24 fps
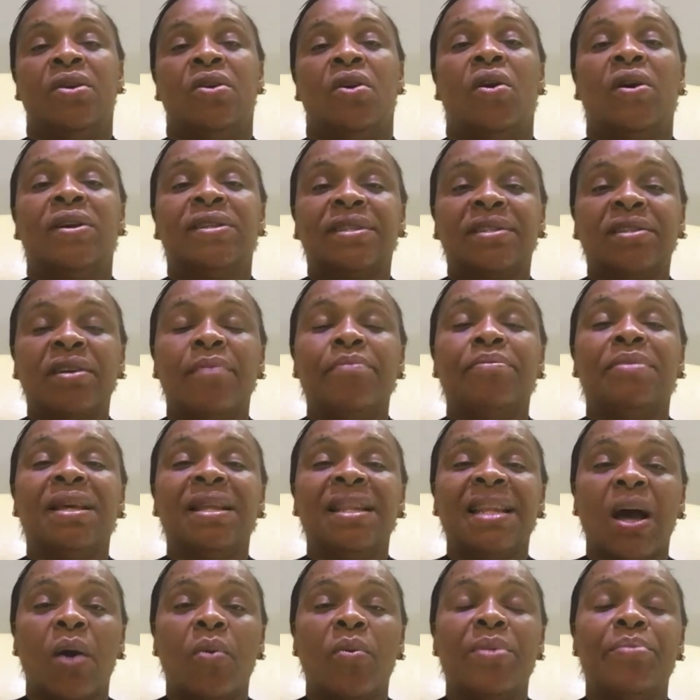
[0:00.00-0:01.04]
Or
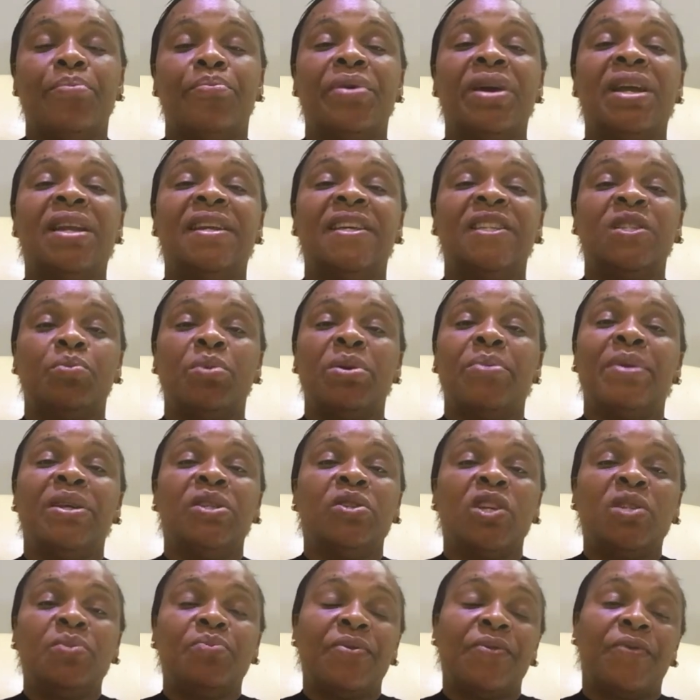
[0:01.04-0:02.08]
something that will bring this, it may
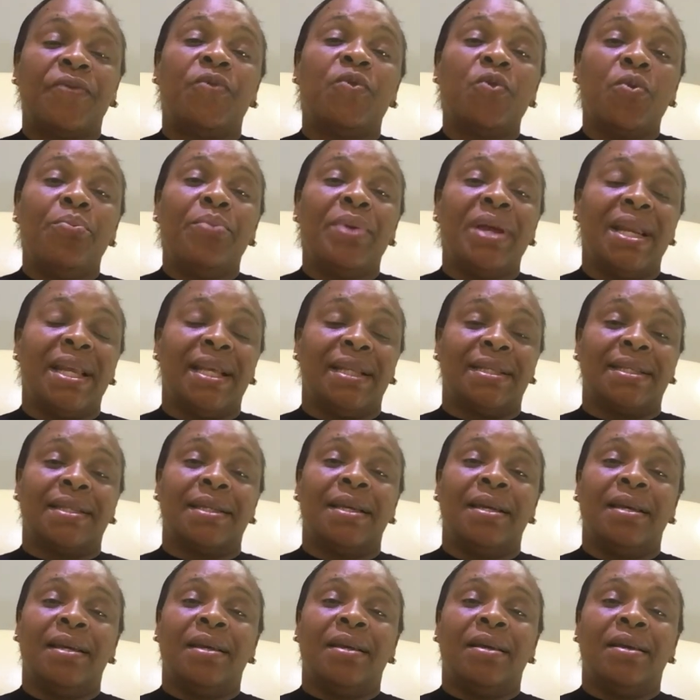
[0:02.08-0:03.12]
just be a few minutes,
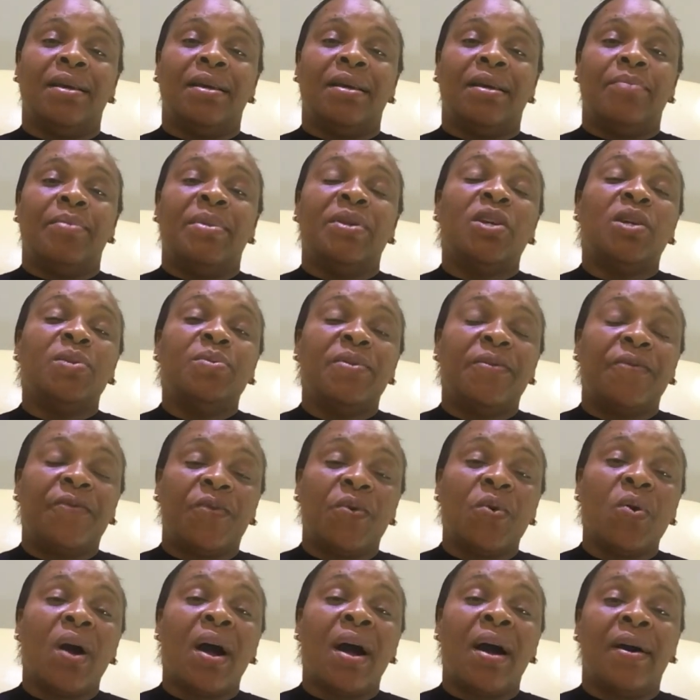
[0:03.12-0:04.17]
it may just be a
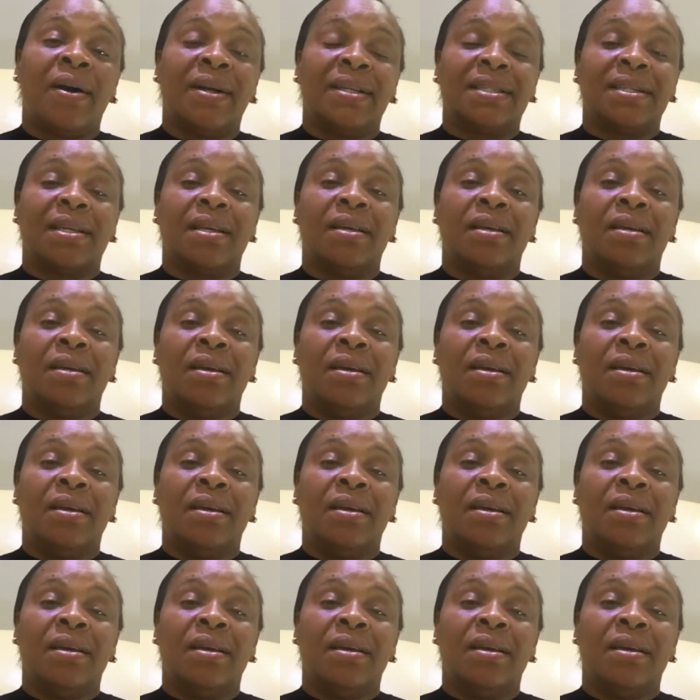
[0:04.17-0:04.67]
few hours.